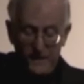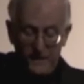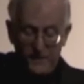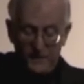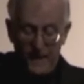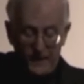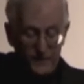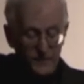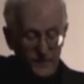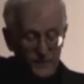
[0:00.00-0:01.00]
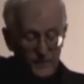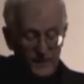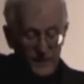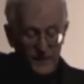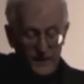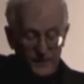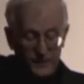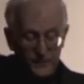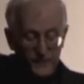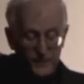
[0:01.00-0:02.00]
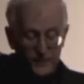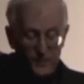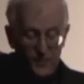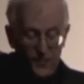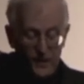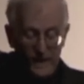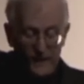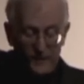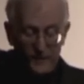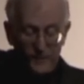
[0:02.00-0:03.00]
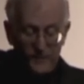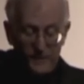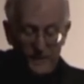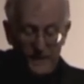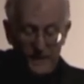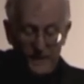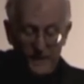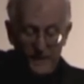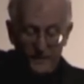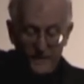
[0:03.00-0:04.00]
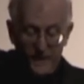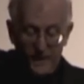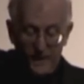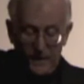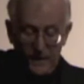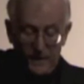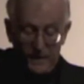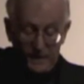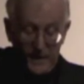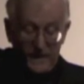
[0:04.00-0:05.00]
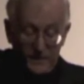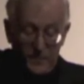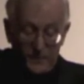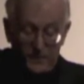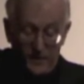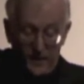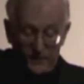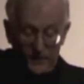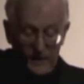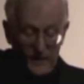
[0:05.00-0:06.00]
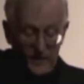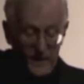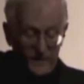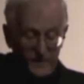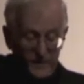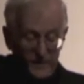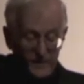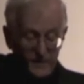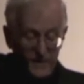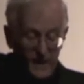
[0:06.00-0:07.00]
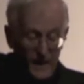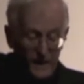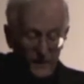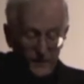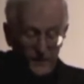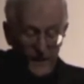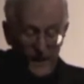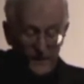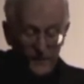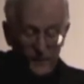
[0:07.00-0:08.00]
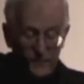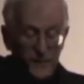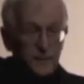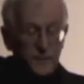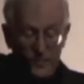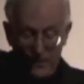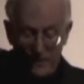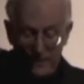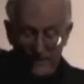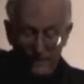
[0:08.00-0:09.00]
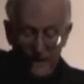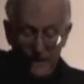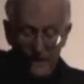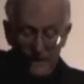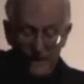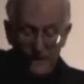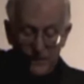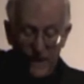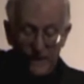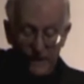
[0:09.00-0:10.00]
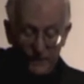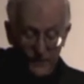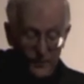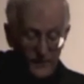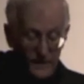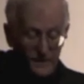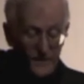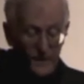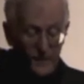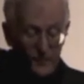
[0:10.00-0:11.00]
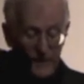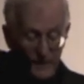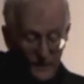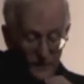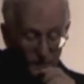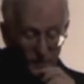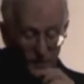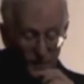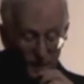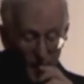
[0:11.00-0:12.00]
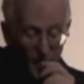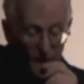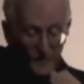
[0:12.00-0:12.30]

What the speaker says: it is the attribution of the traditional moral attributes of the deity. Is that the most plausible hypothesis? I don't see how this could be supported. Indeed, John Henry Newman, whom I mentioned earlier,